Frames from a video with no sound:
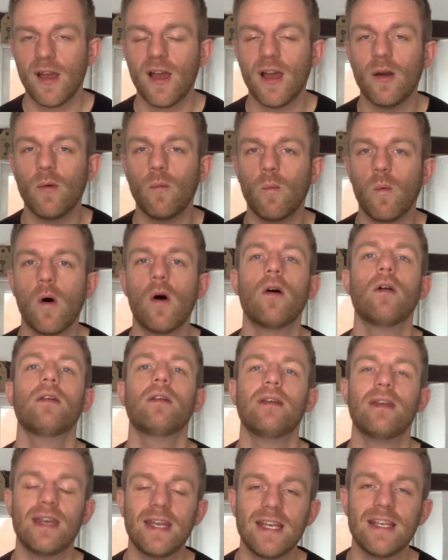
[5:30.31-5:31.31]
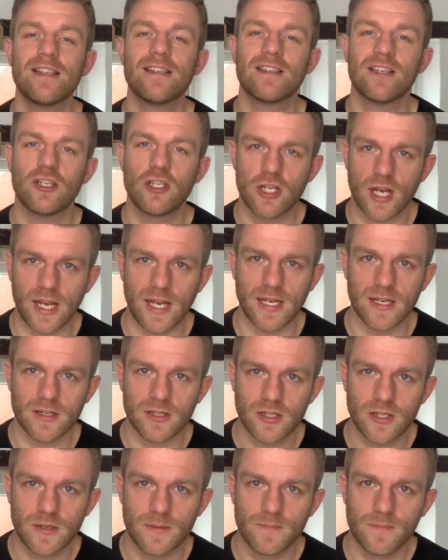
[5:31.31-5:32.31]
and what needs to
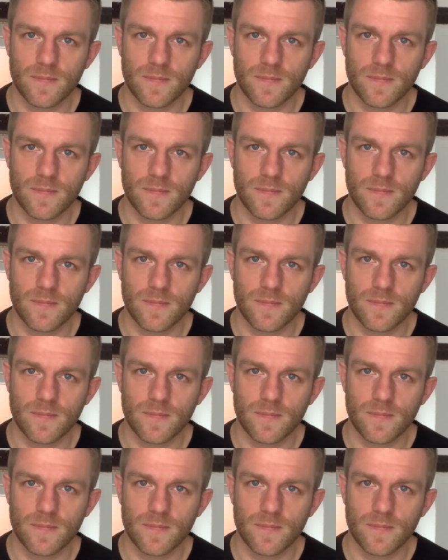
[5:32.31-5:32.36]
change.